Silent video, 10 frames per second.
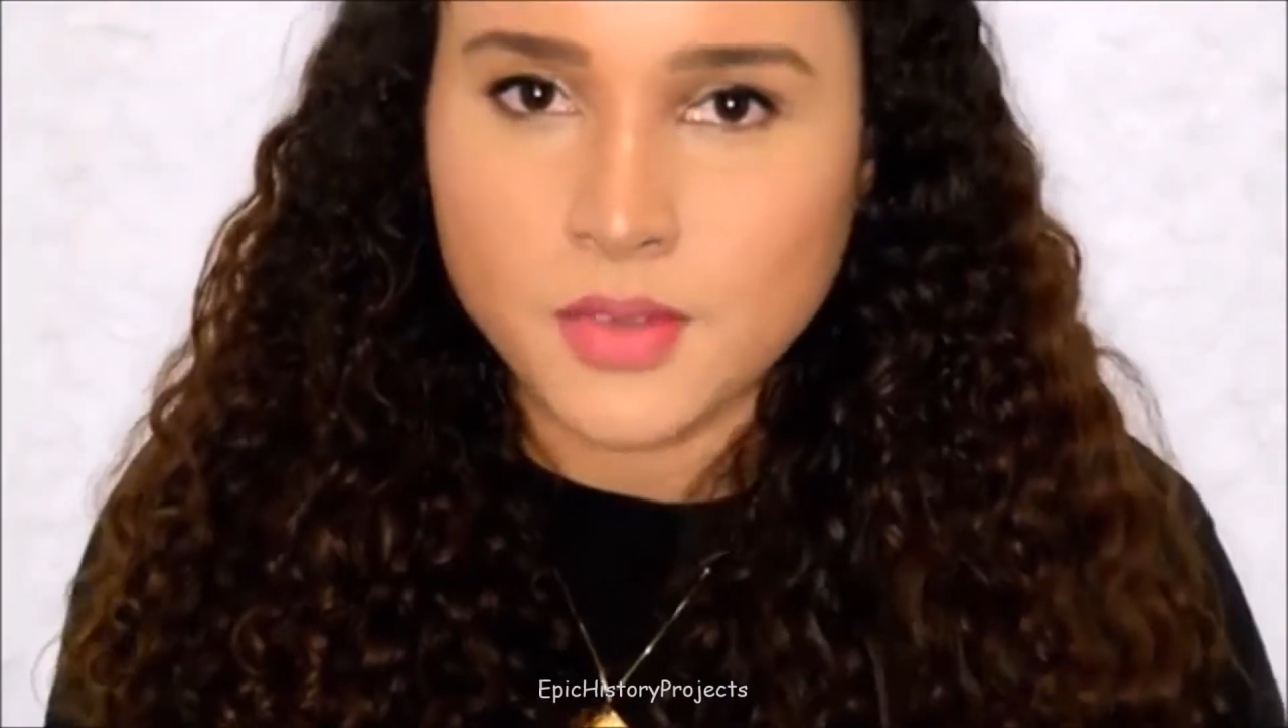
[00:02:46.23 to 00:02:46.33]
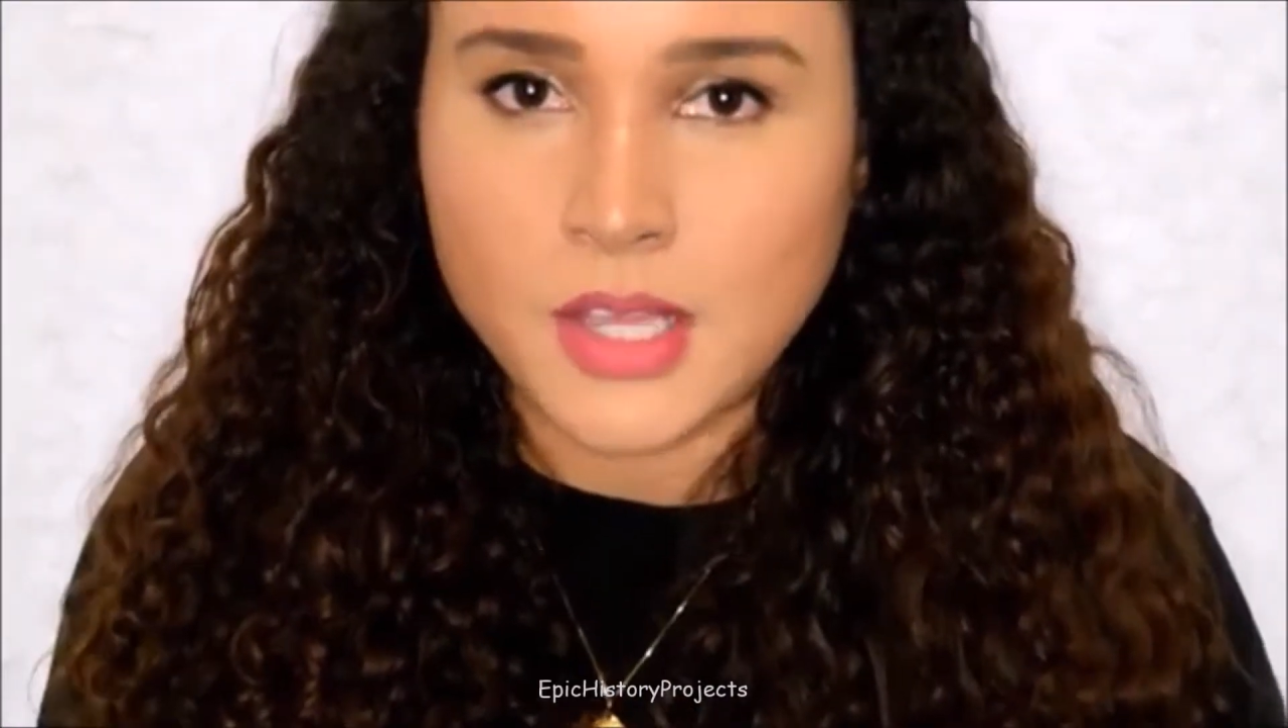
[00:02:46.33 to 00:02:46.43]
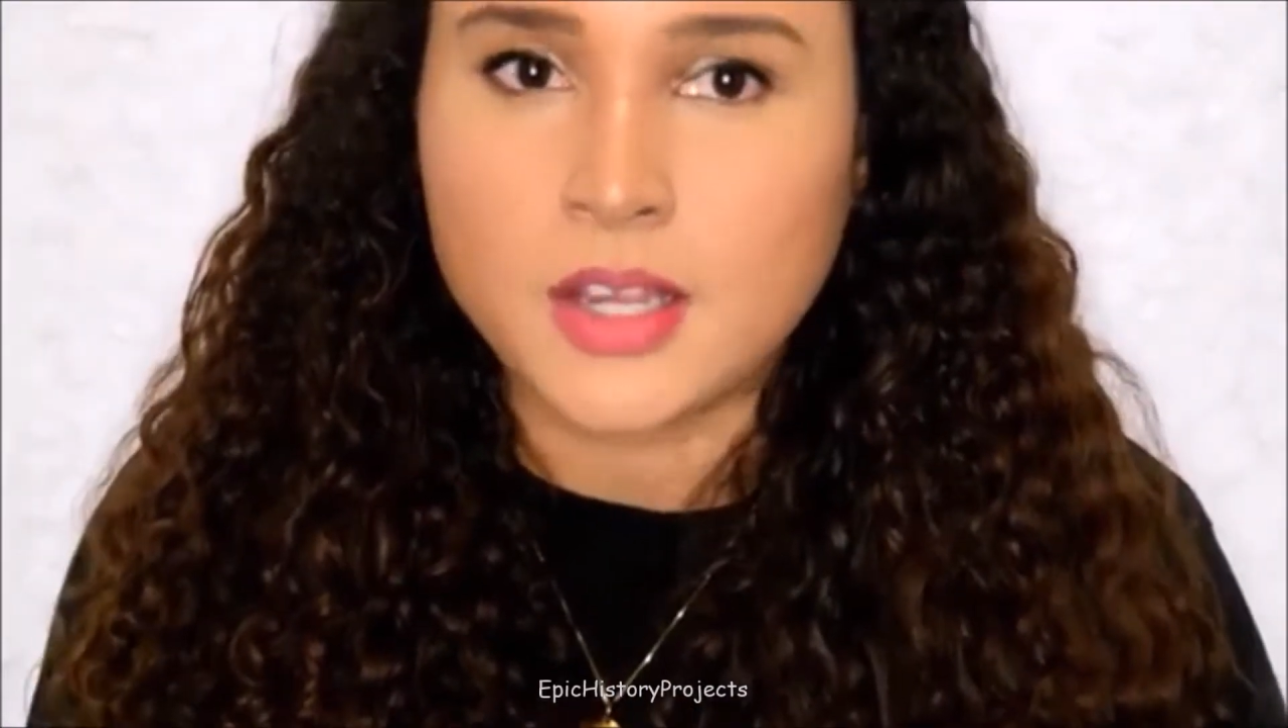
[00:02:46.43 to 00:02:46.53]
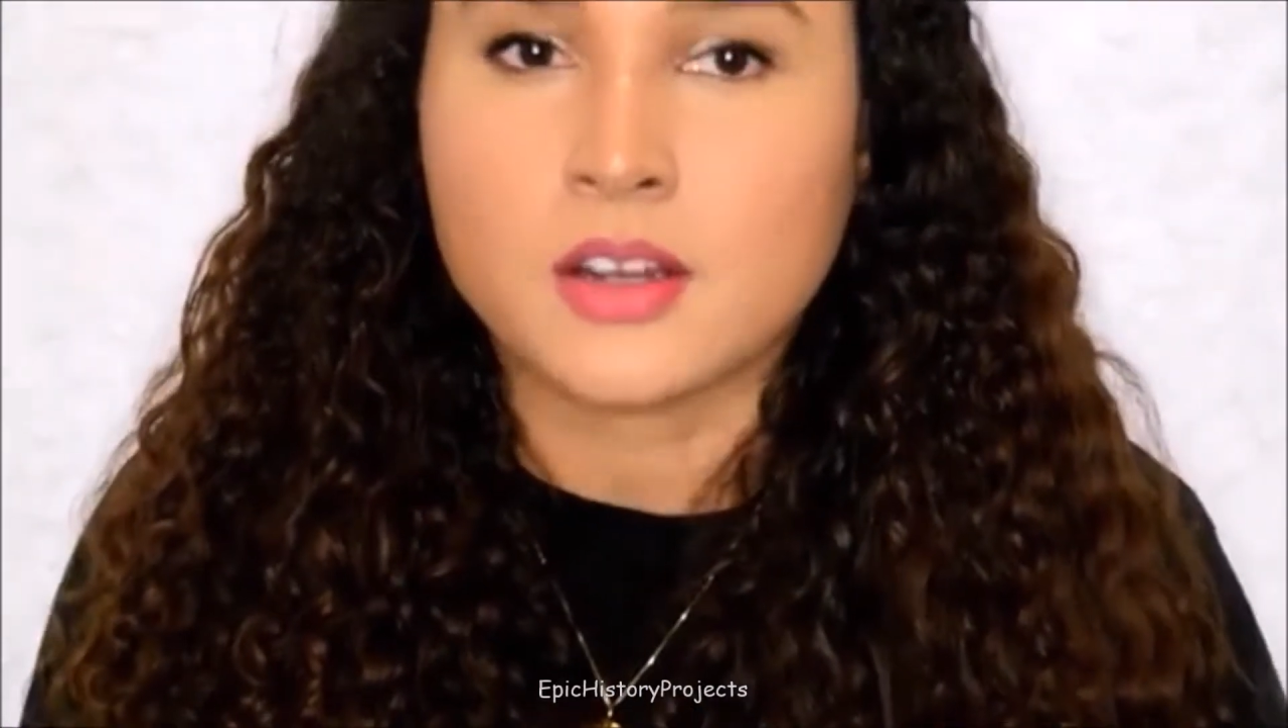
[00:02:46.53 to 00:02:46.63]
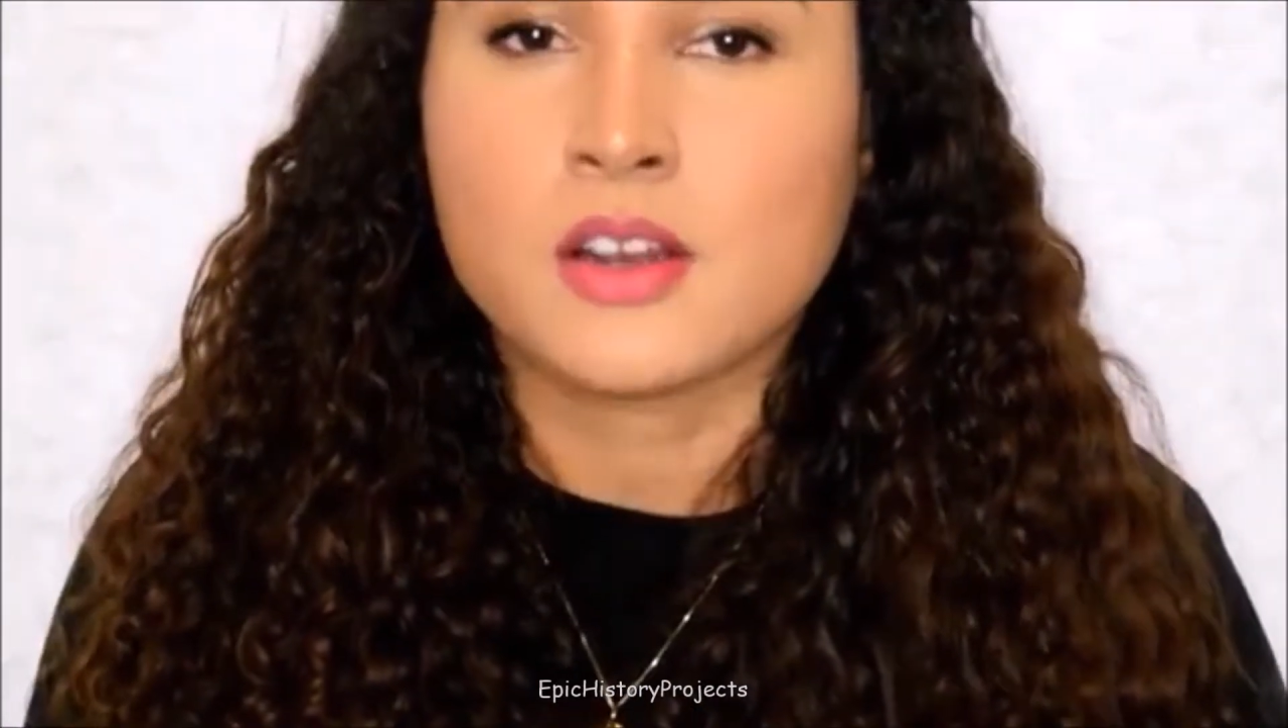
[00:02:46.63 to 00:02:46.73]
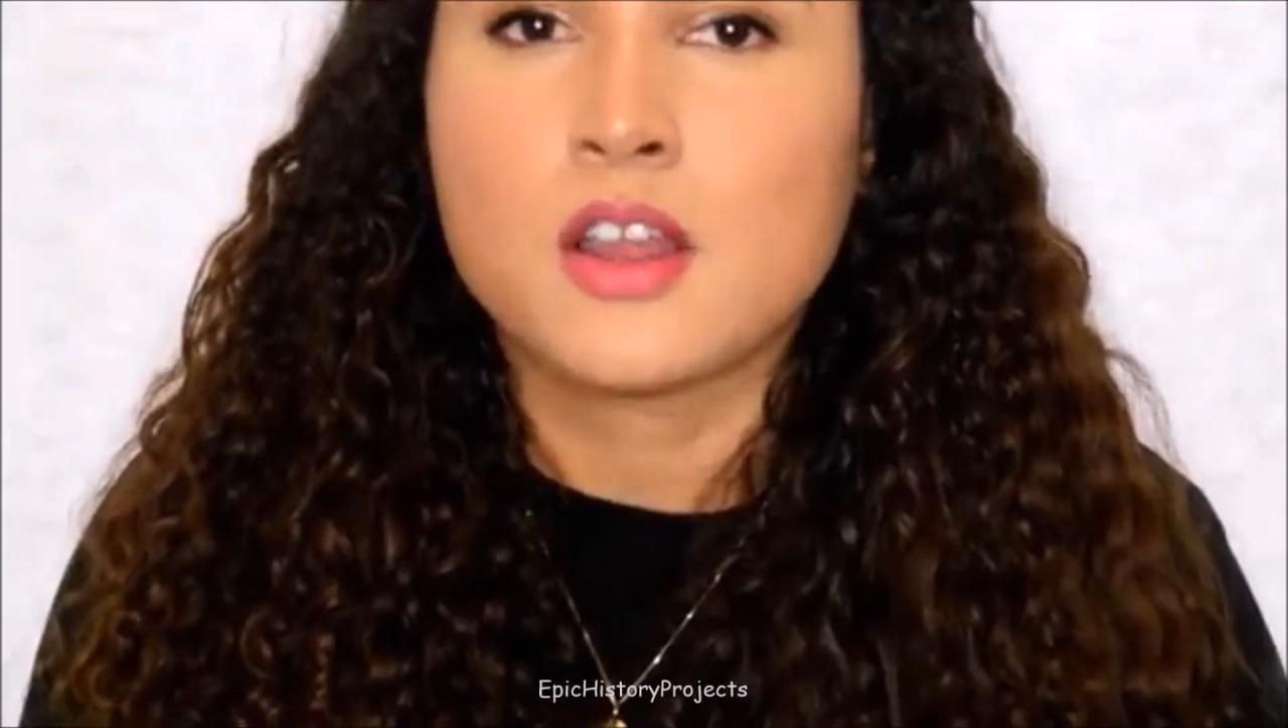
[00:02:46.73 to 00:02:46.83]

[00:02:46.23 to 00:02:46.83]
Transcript: layer